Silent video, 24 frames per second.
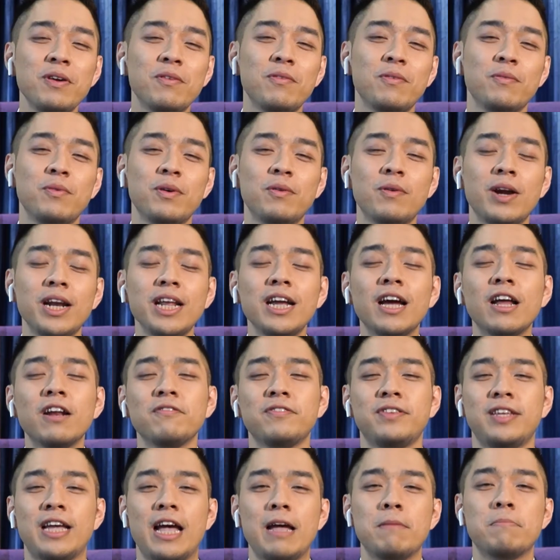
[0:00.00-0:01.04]
we're running out
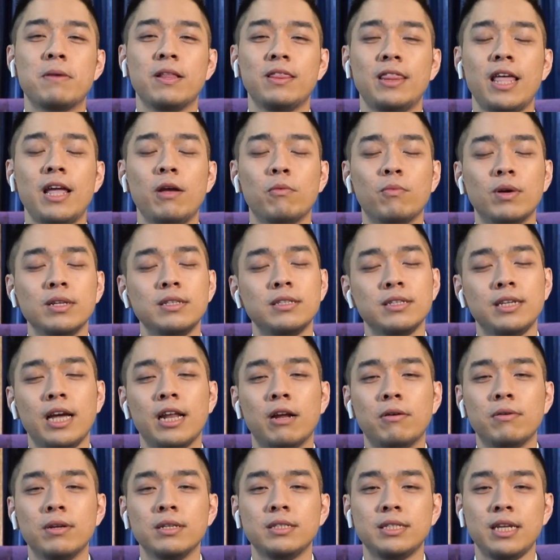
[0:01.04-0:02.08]
of time, but once again,
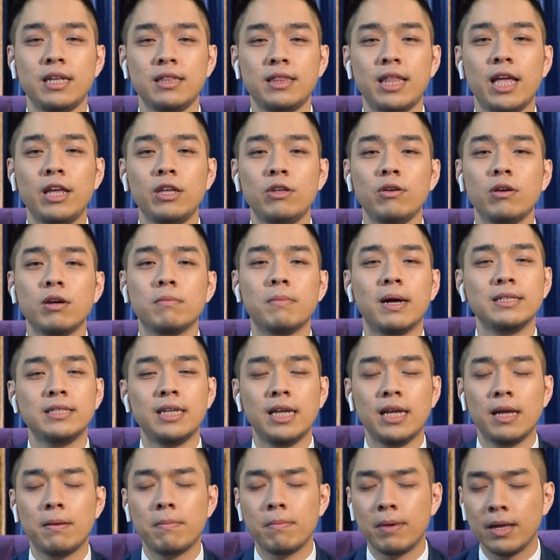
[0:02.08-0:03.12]
I want to say thank you.
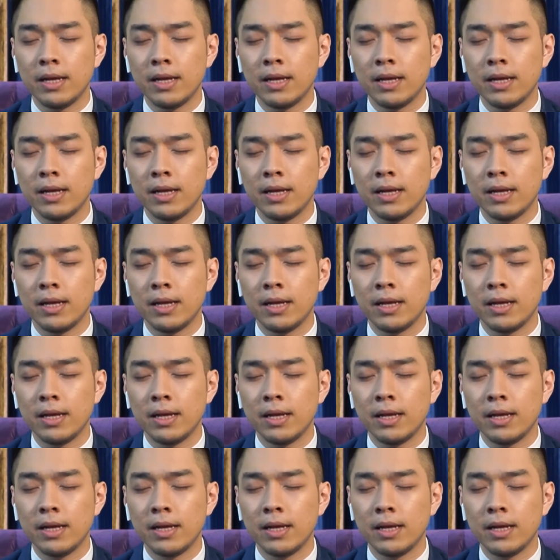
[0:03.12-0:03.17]
Makasih